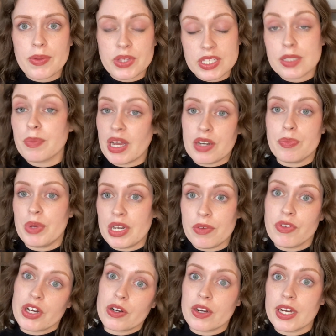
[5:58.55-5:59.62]
This might have been a
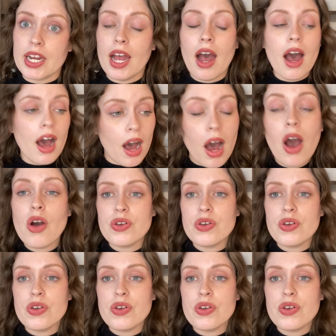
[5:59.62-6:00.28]
very, oh